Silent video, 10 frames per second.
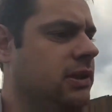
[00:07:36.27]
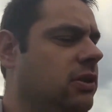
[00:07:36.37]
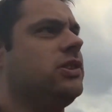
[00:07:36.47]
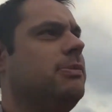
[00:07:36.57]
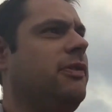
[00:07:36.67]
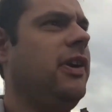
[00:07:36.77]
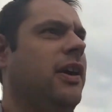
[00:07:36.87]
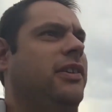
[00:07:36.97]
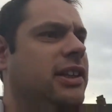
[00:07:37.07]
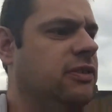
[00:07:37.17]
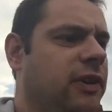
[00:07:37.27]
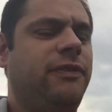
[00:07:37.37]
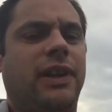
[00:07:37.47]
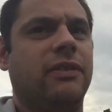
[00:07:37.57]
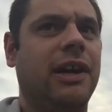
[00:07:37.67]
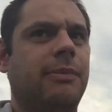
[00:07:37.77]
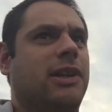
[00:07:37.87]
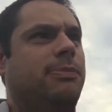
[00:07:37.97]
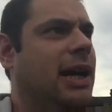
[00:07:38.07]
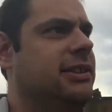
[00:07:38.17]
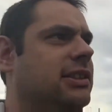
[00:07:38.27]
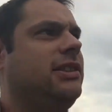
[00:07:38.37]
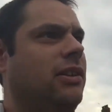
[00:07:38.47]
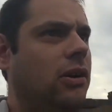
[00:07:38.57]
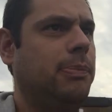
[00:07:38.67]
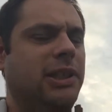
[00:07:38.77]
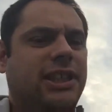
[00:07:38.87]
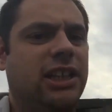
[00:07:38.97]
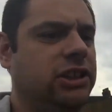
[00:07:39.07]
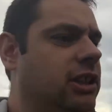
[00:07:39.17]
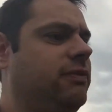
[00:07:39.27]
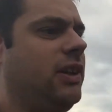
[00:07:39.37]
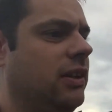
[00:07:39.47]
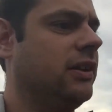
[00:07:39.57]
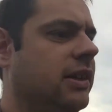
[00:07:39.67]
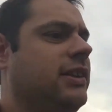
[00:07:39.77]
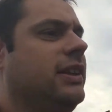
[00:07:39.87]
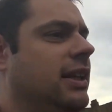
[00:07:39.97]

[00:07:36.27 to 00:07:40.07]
I looked at my phone, it's 53 minutes past. I said, oh, best get a shift on.